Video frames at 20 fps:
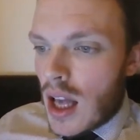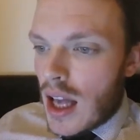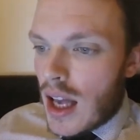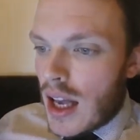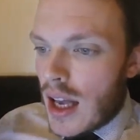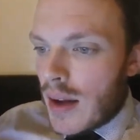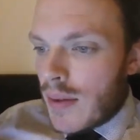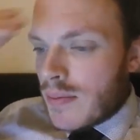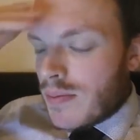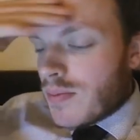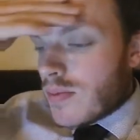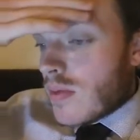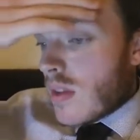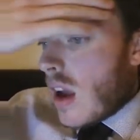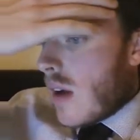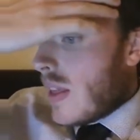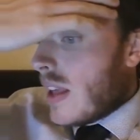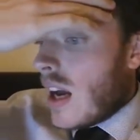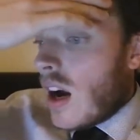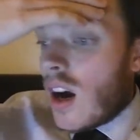um,
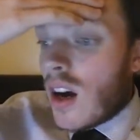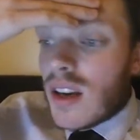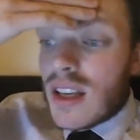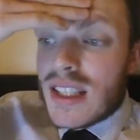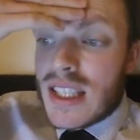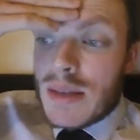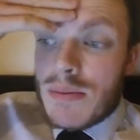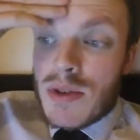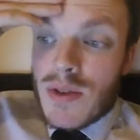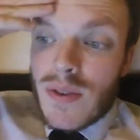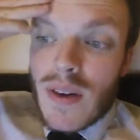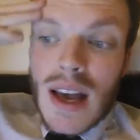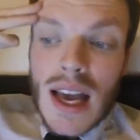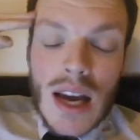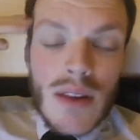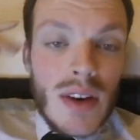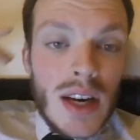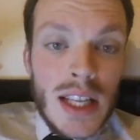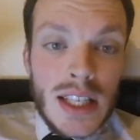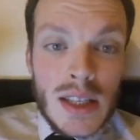I think it hardly seems
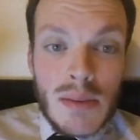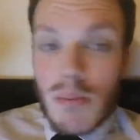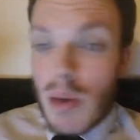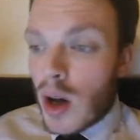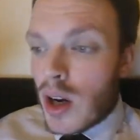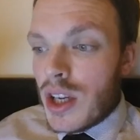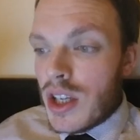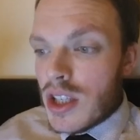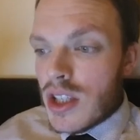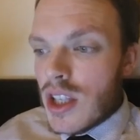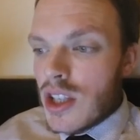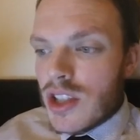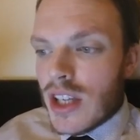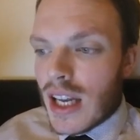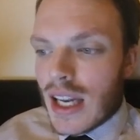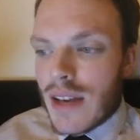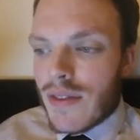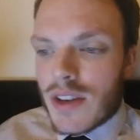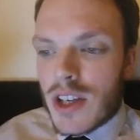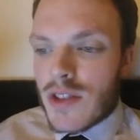fair, really, to punish the
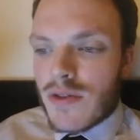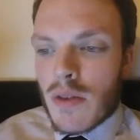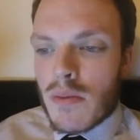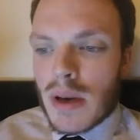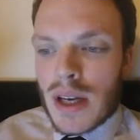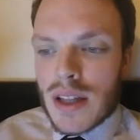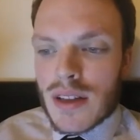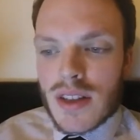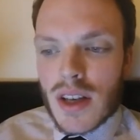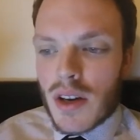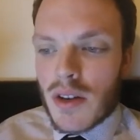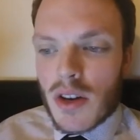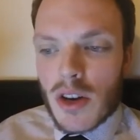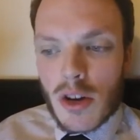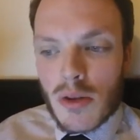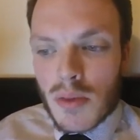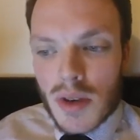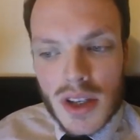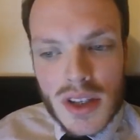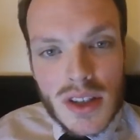jellyfish for being so
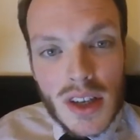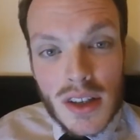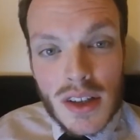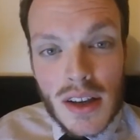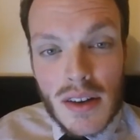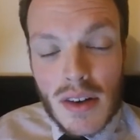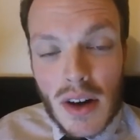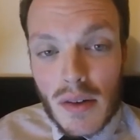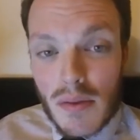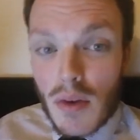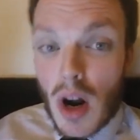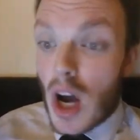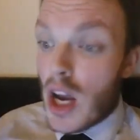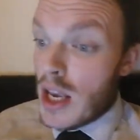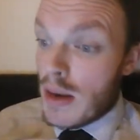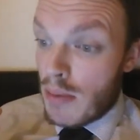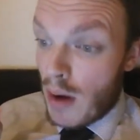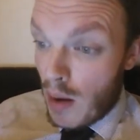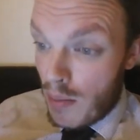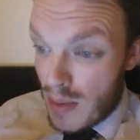numerous, does it?
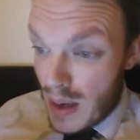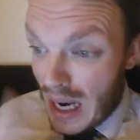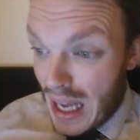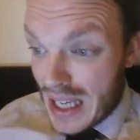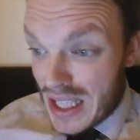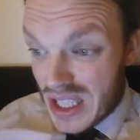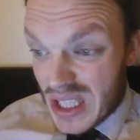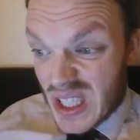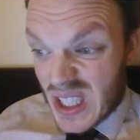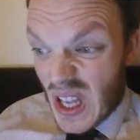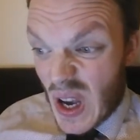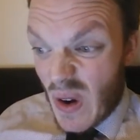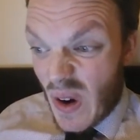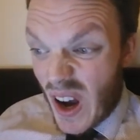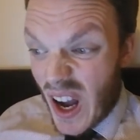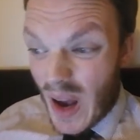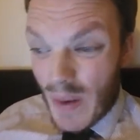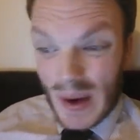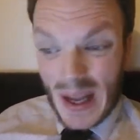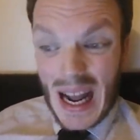Right, your population's so
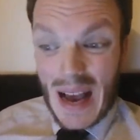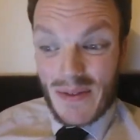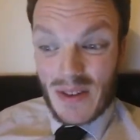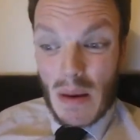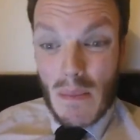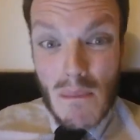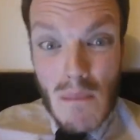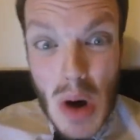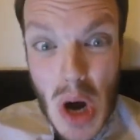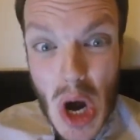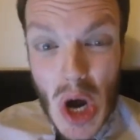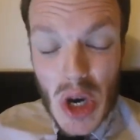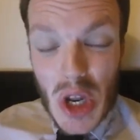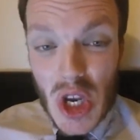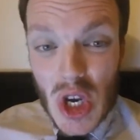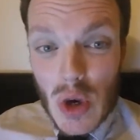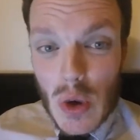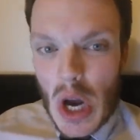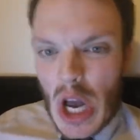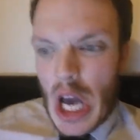high, we're going to have to murder
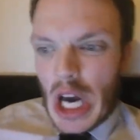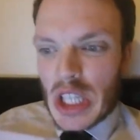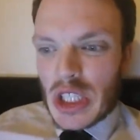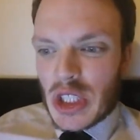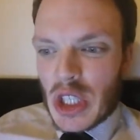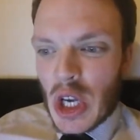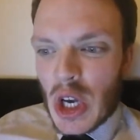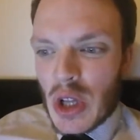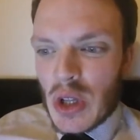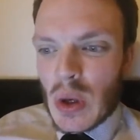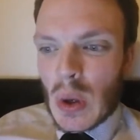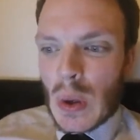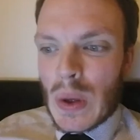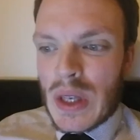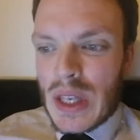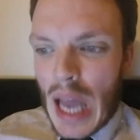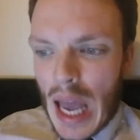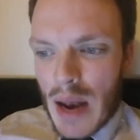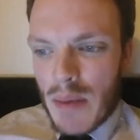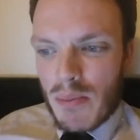you and turn your
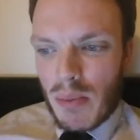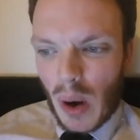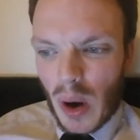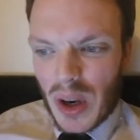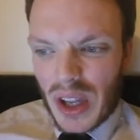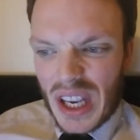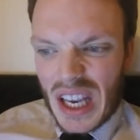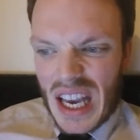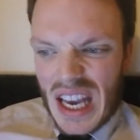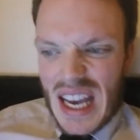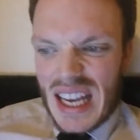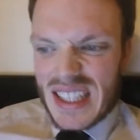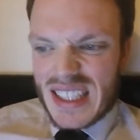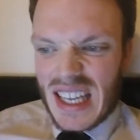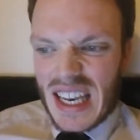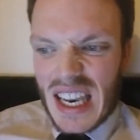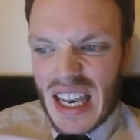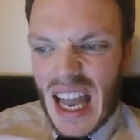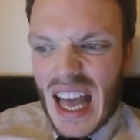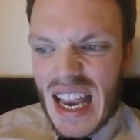dead body
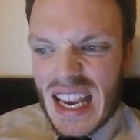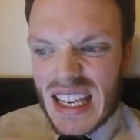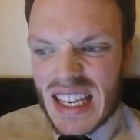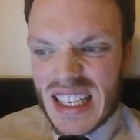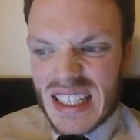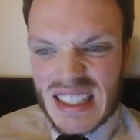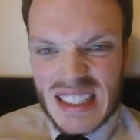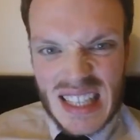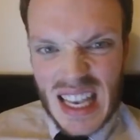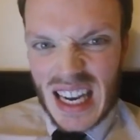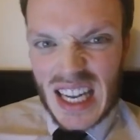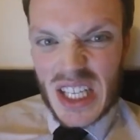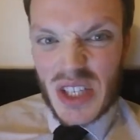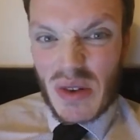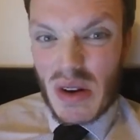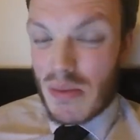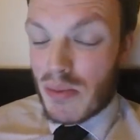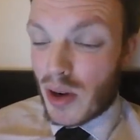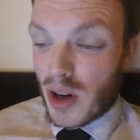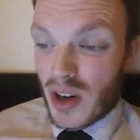into ladies'
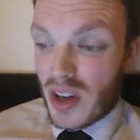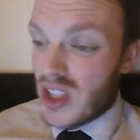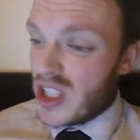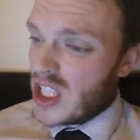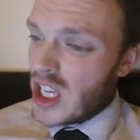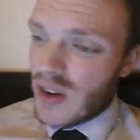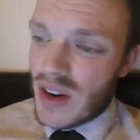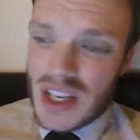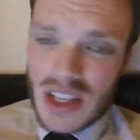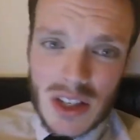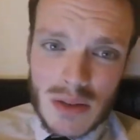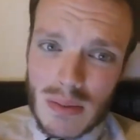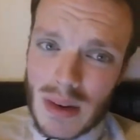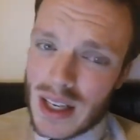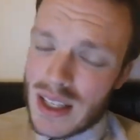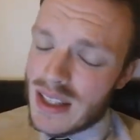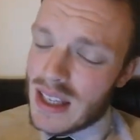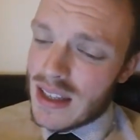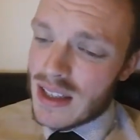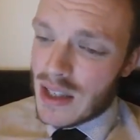sanitary products. Sorry, it just
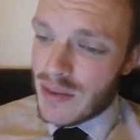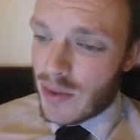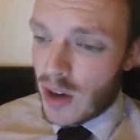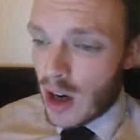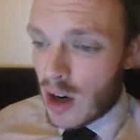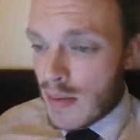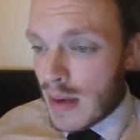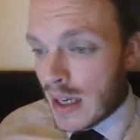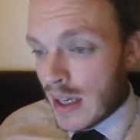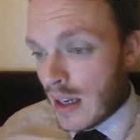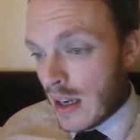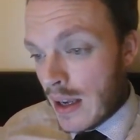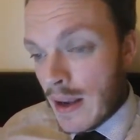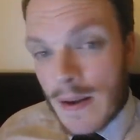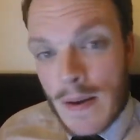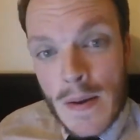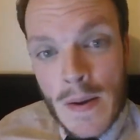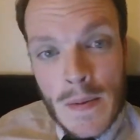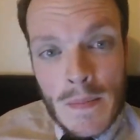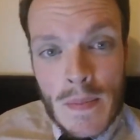makes sense environmentally.
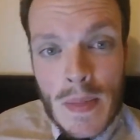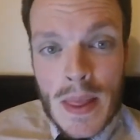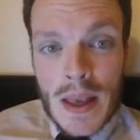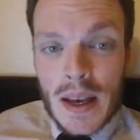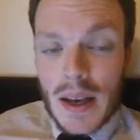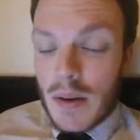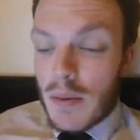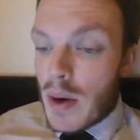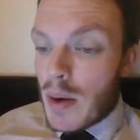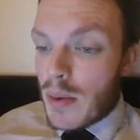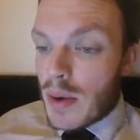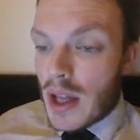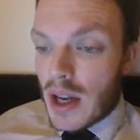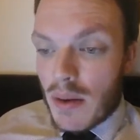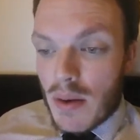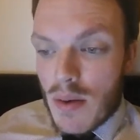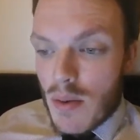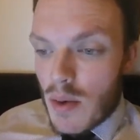We, you know,